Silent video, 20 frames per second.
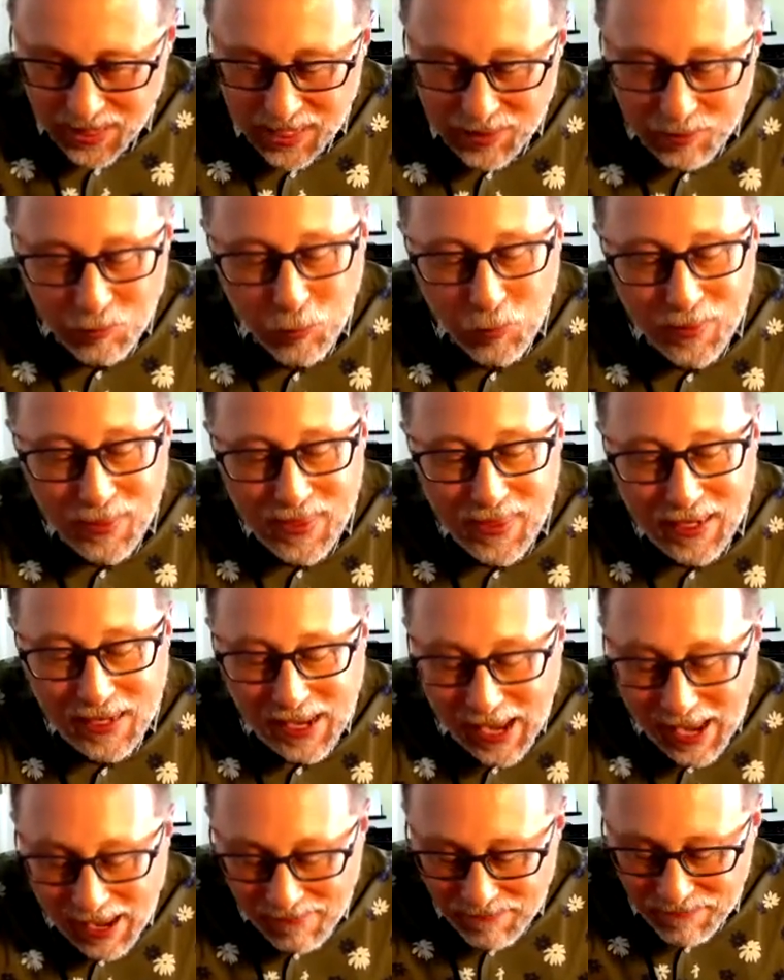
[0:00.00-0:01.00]
And one thing I
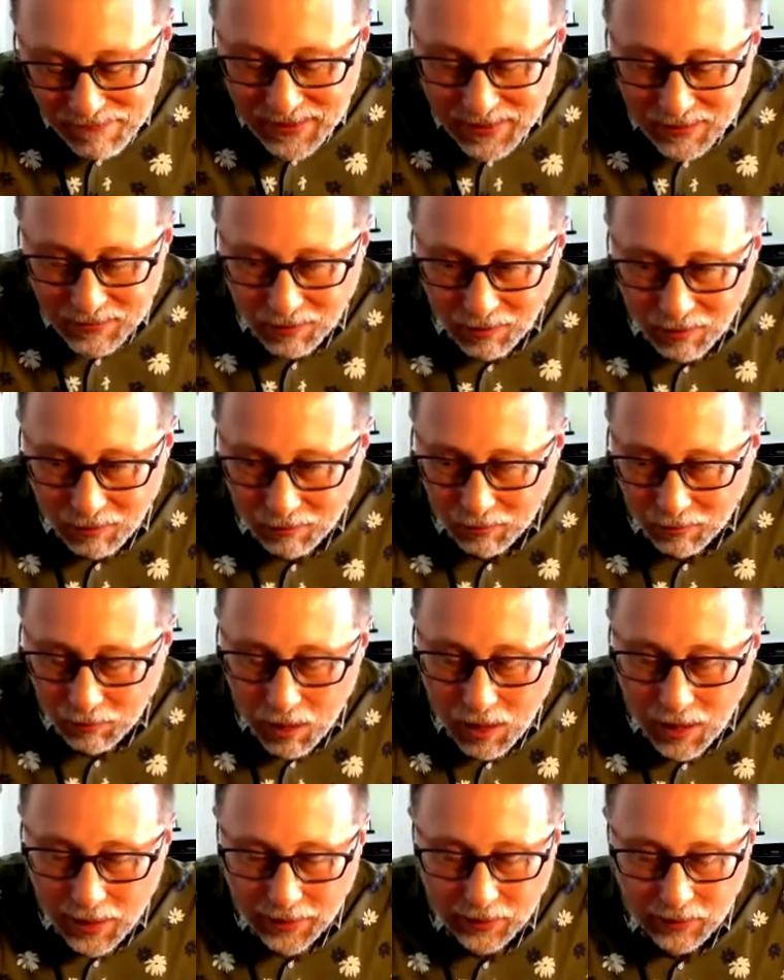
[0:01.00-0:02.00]
have found a
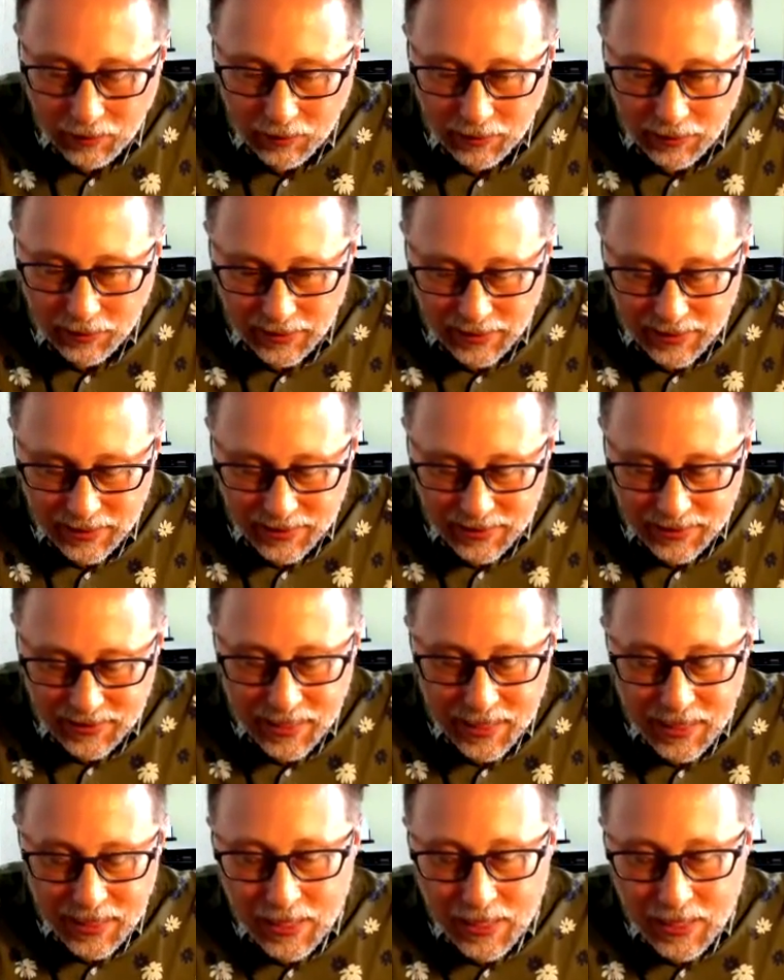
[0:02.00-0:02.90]
lot is